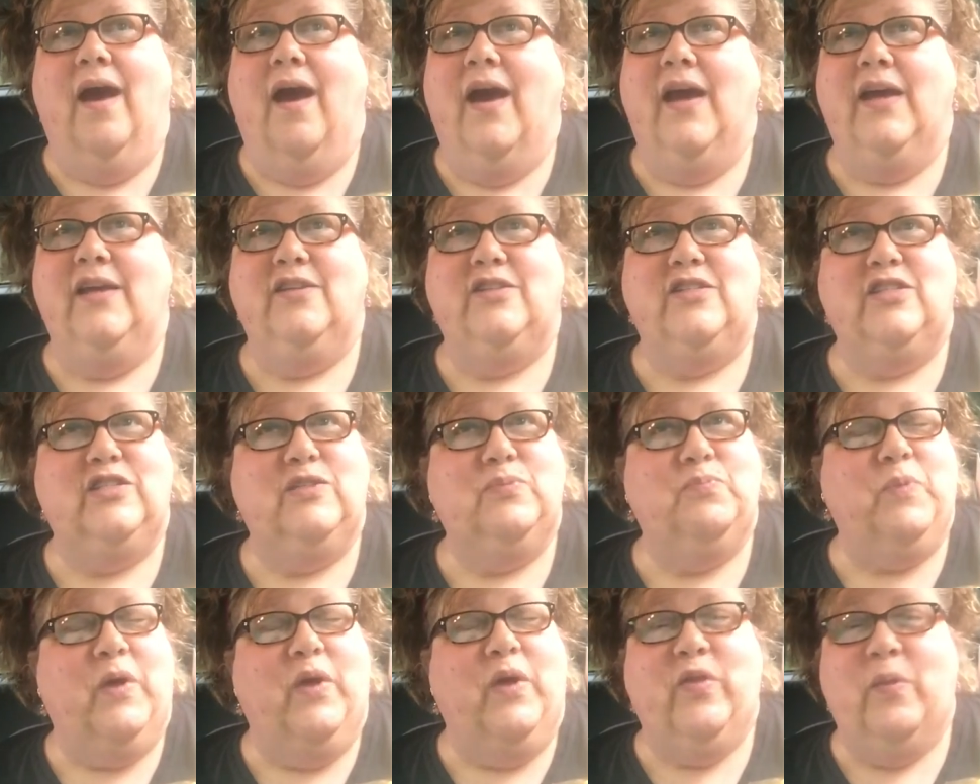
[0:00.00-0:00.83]
I
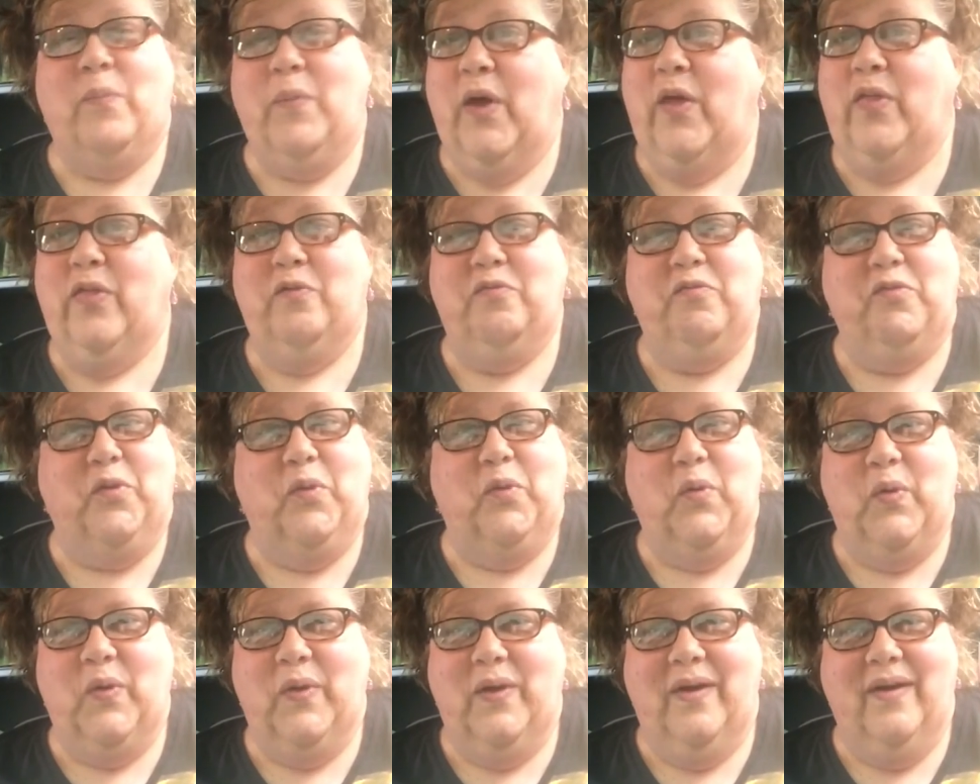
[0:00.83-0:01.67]
spread them on the
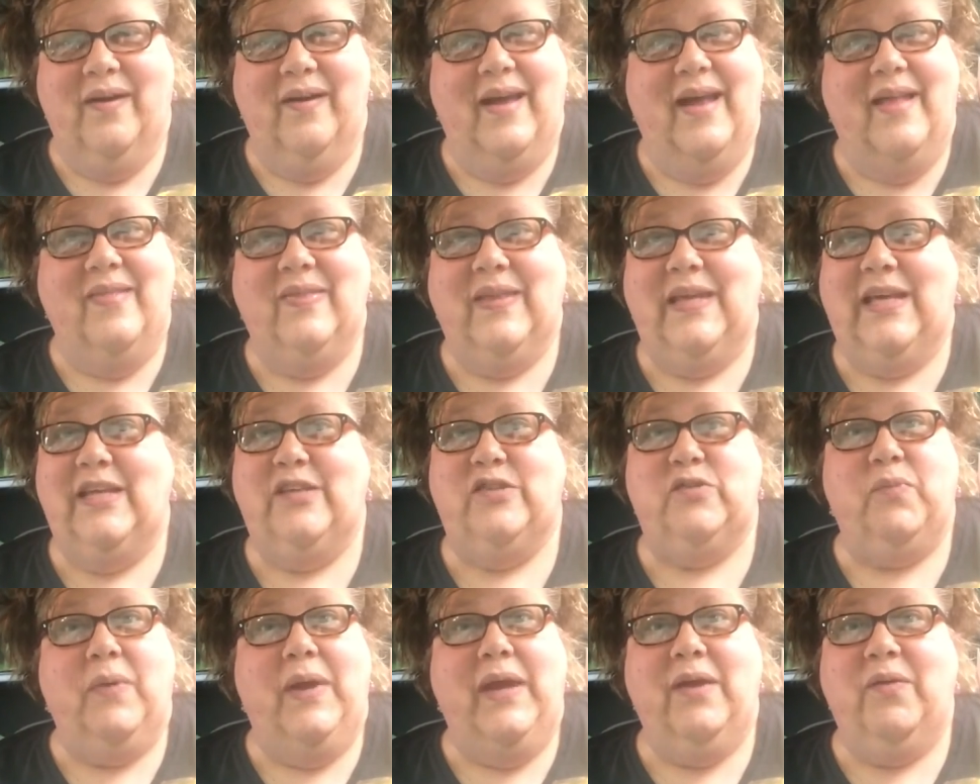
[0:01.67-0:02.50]
floor, and the
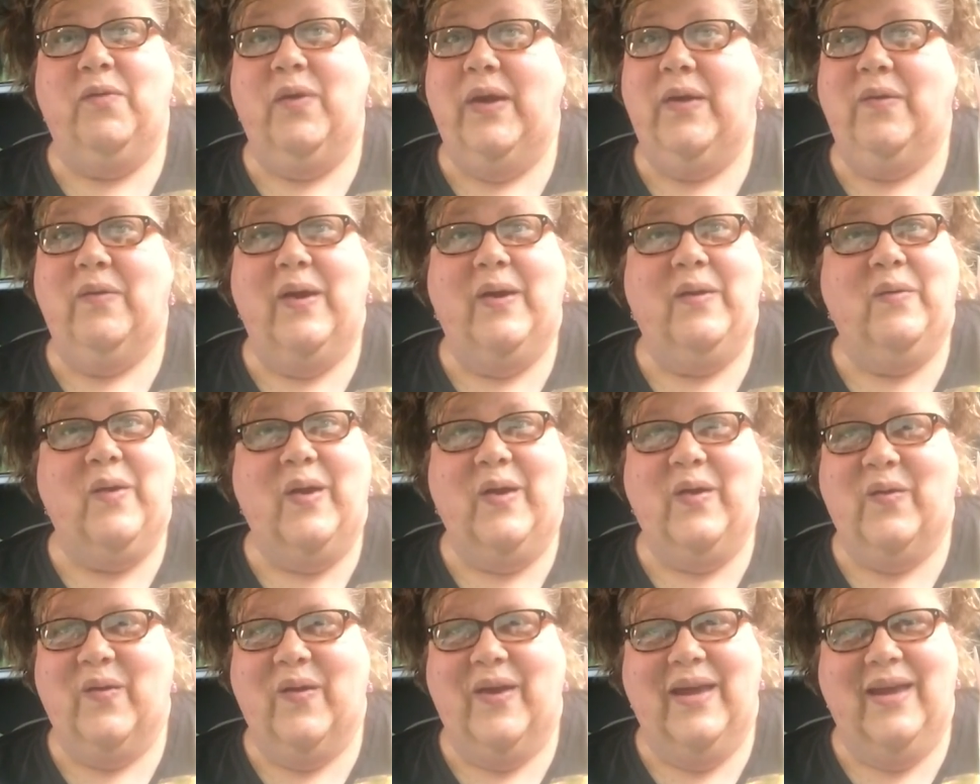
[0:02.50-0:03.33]
kids rake
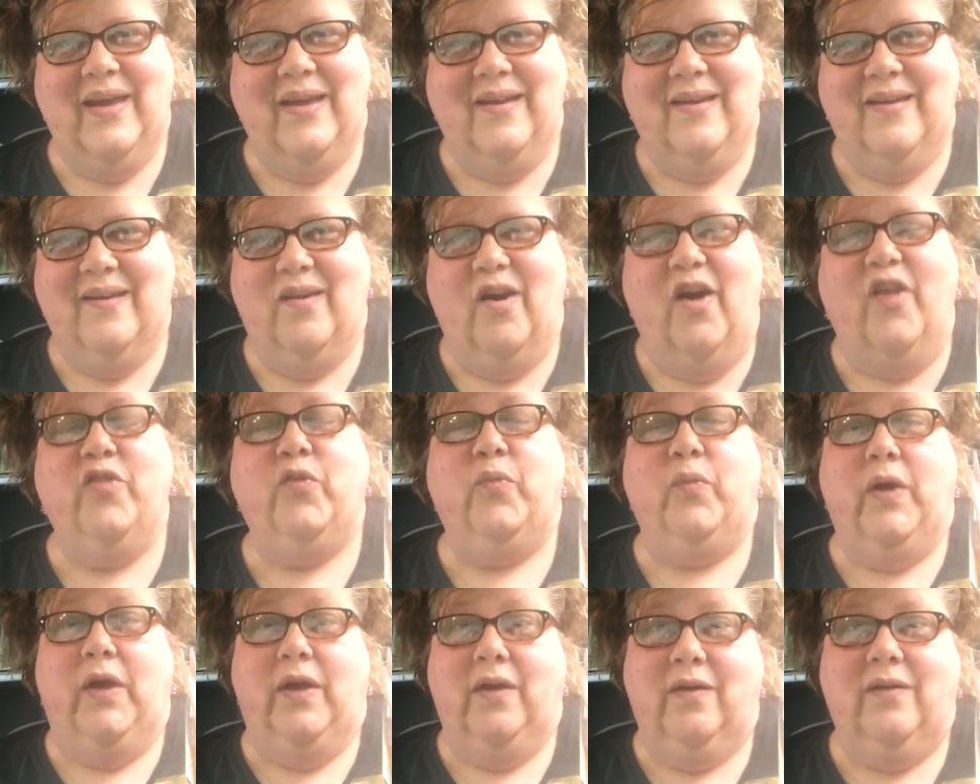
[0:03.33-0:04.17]
on the
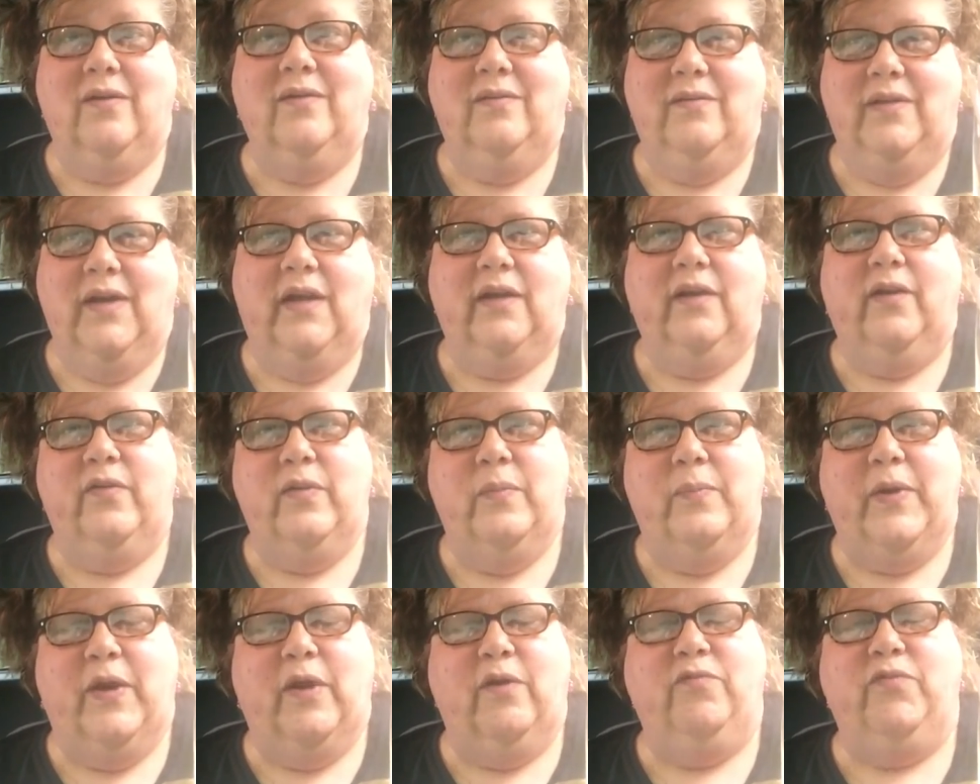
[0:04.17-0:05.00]
rug, not on the
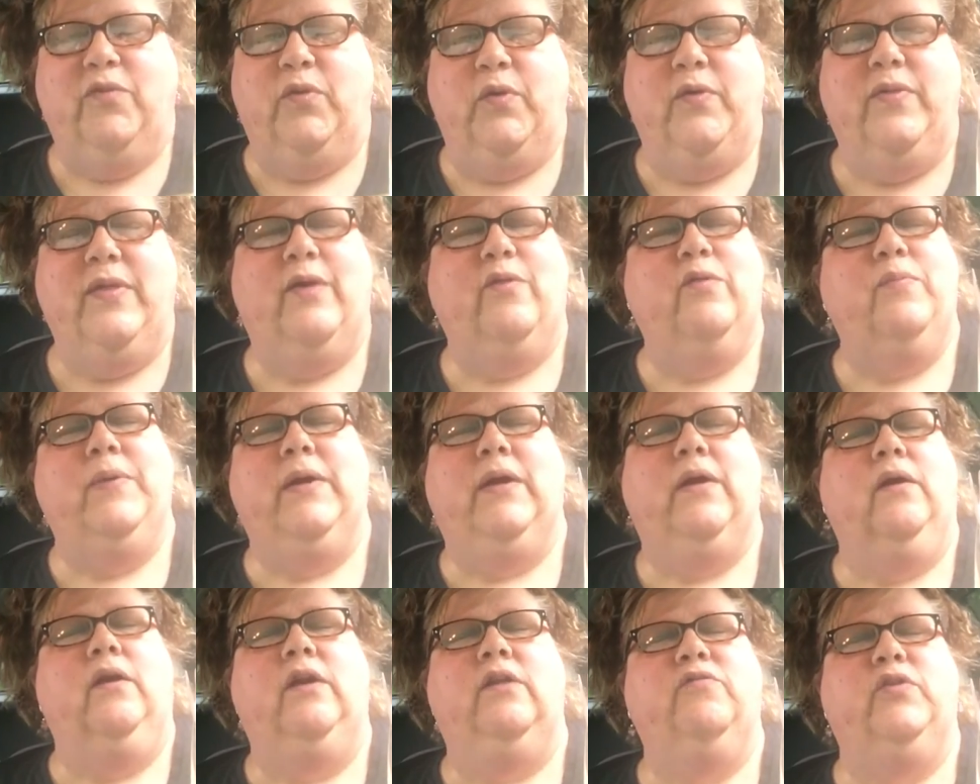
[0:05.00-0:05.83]
bare floor. That would be
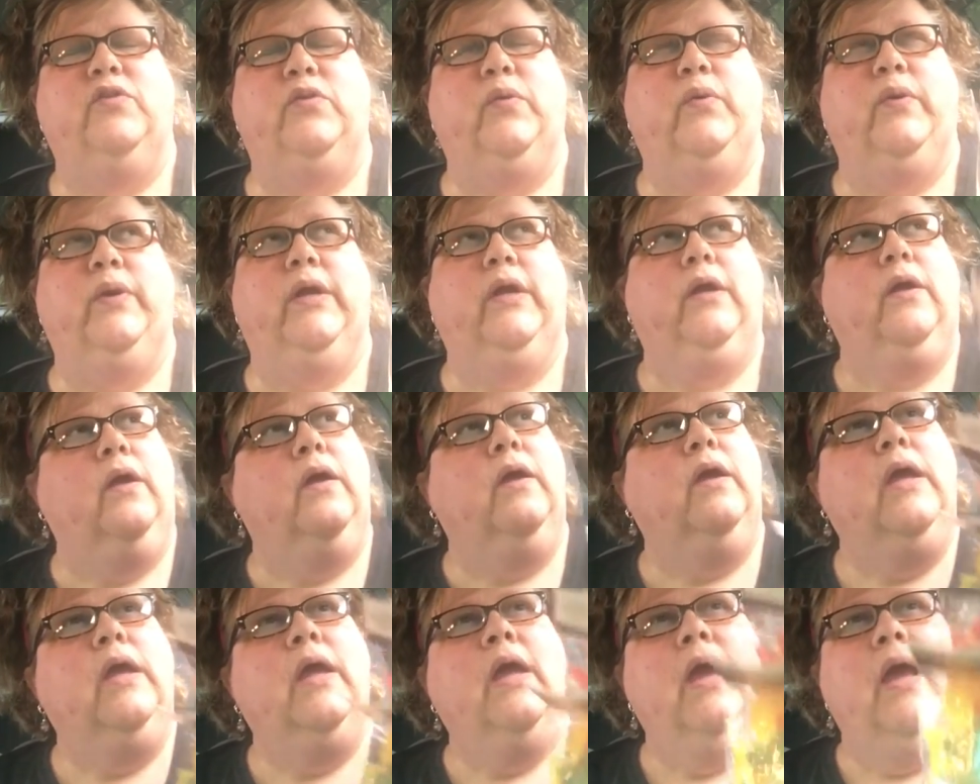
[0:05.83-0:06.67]
kind of annoying.
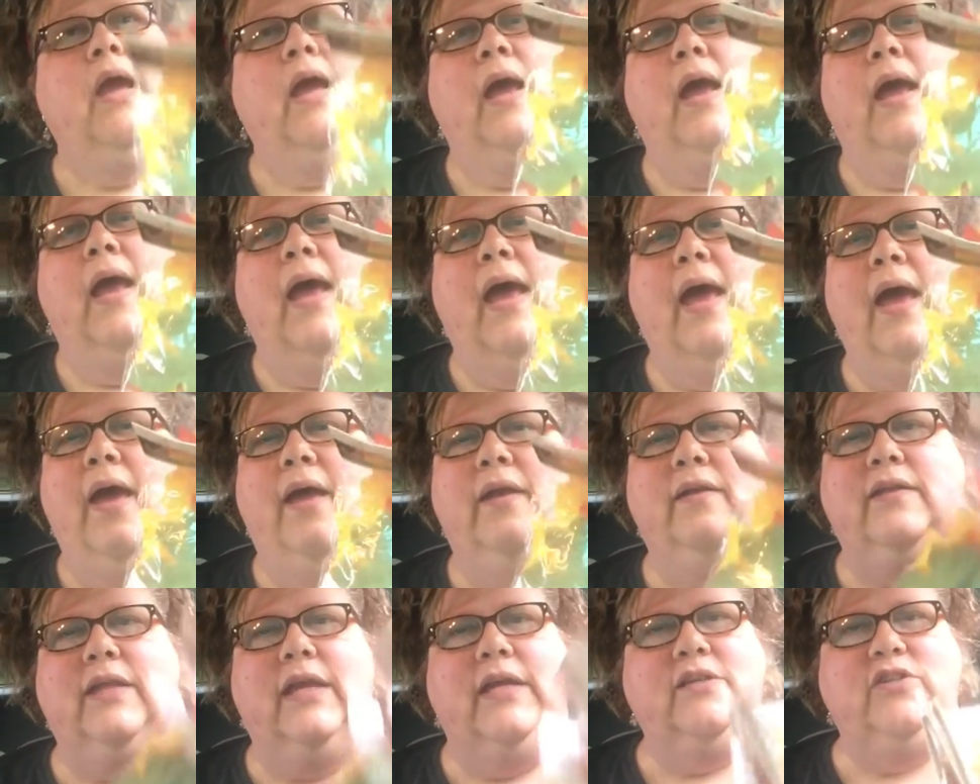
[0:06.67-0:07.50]

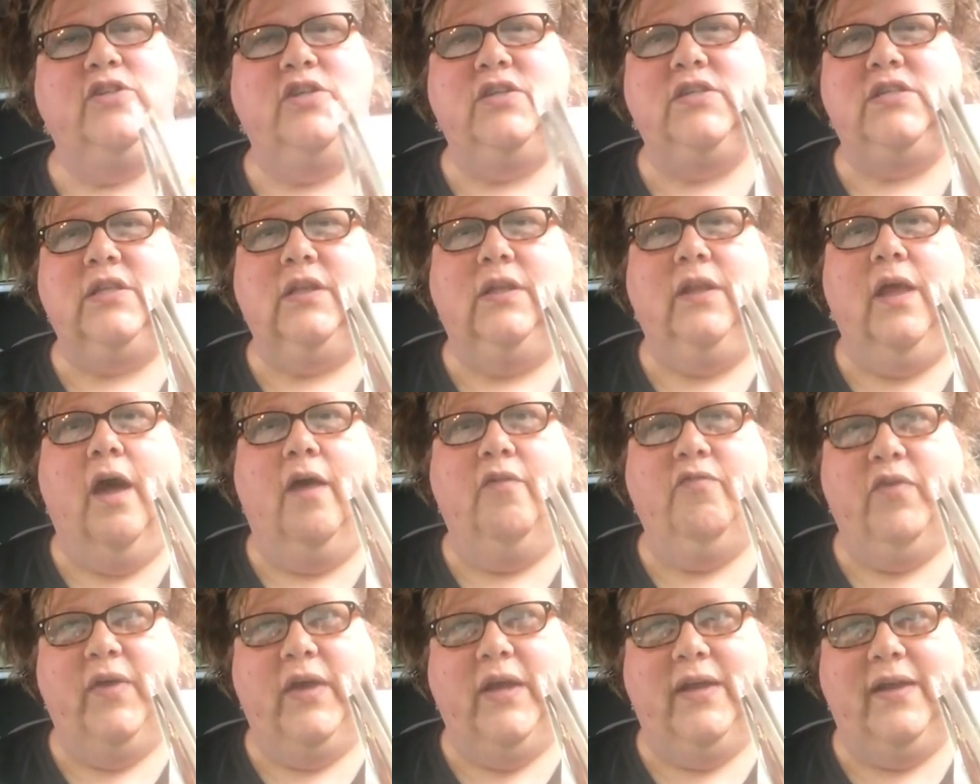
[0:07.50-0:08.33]
And they just
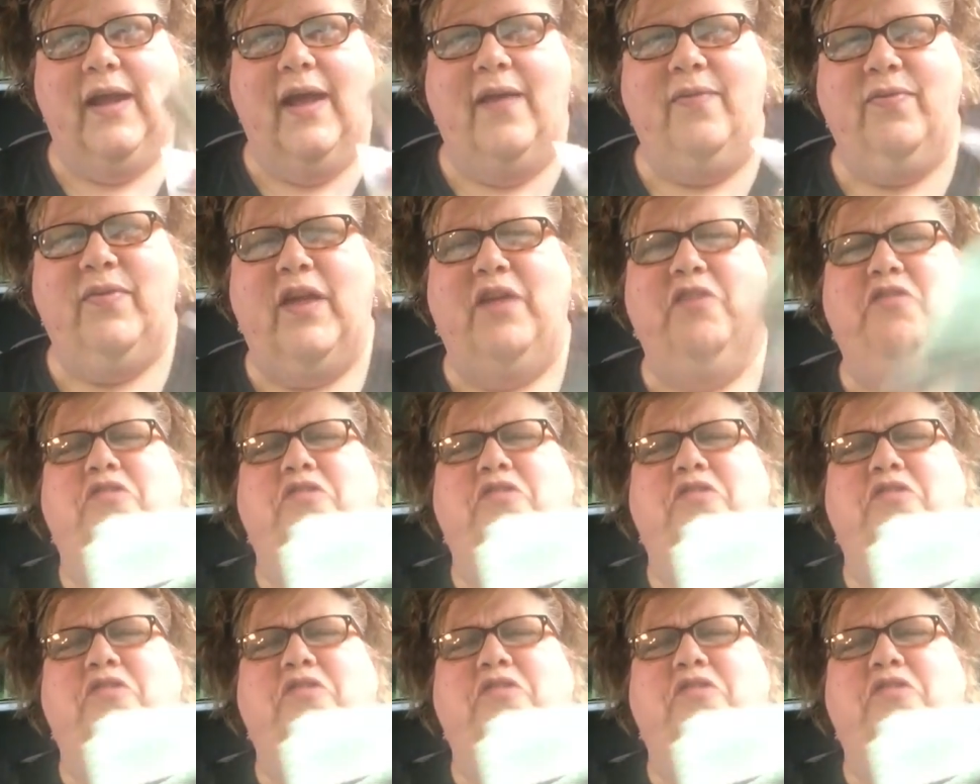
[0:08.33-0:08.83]
love it, and they